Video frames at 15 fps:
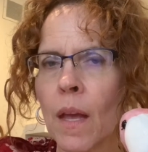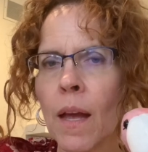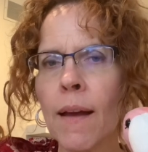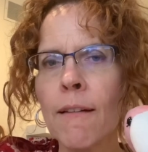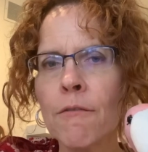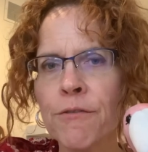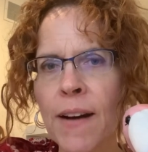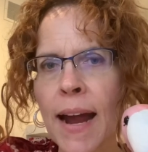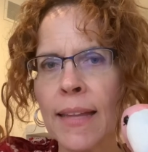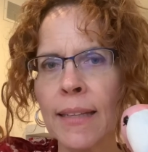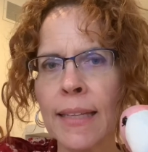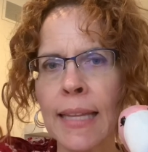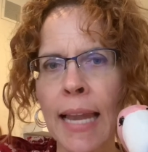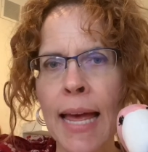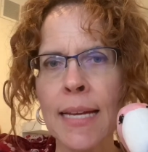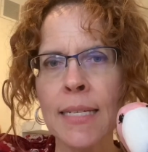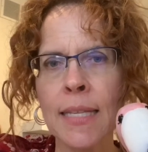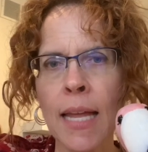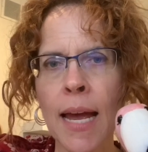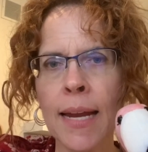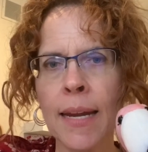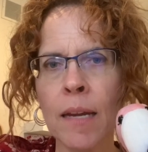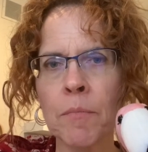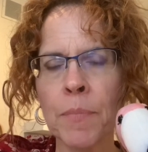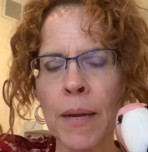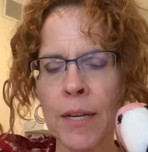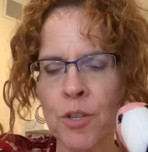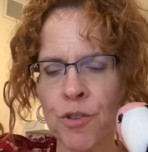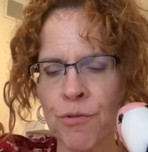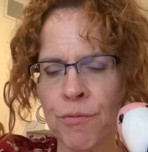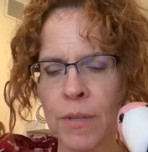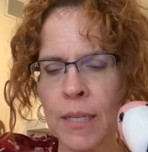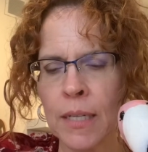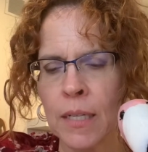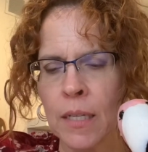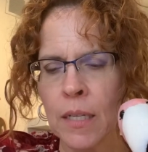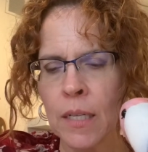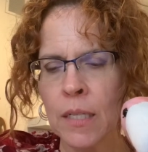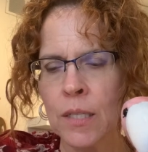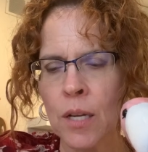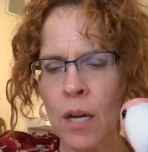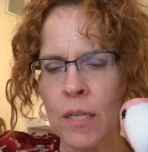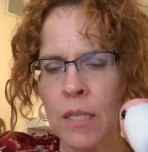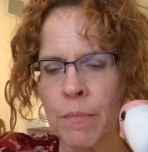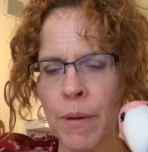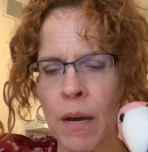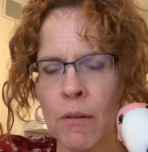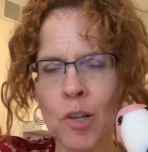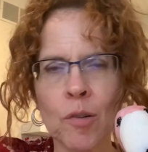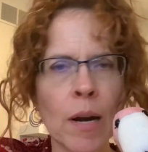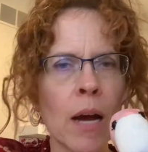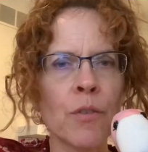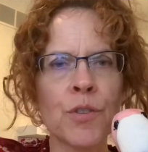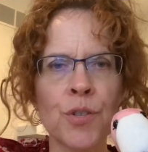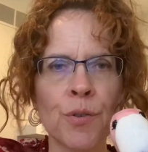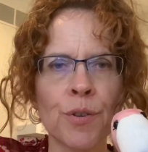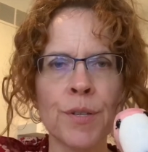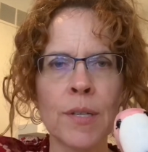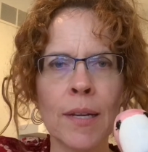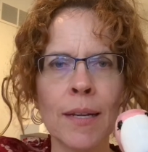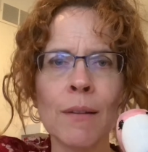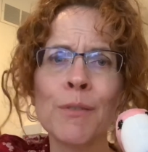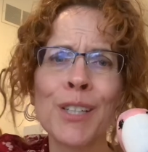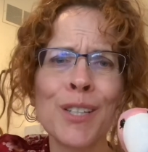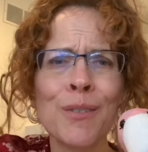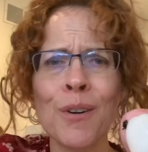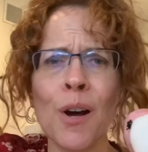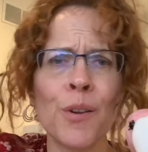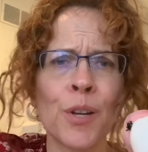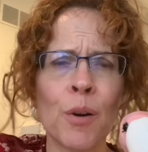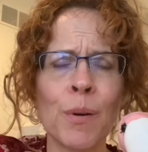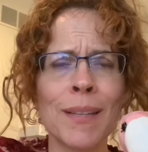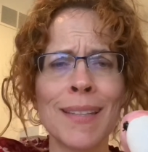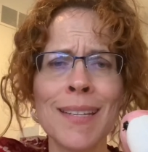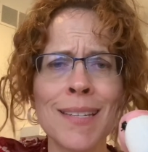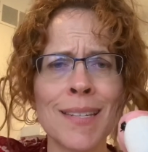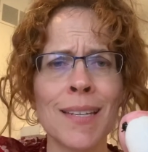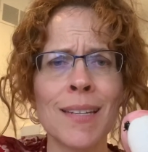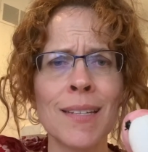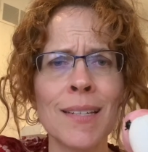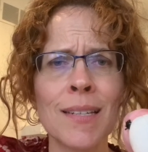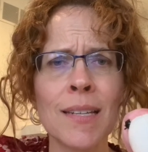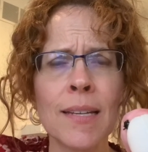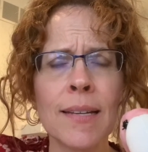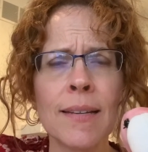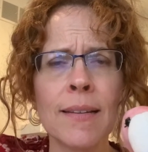Finally, the last line on page 3 talks about crowdsourcing. Well, you all know what this is.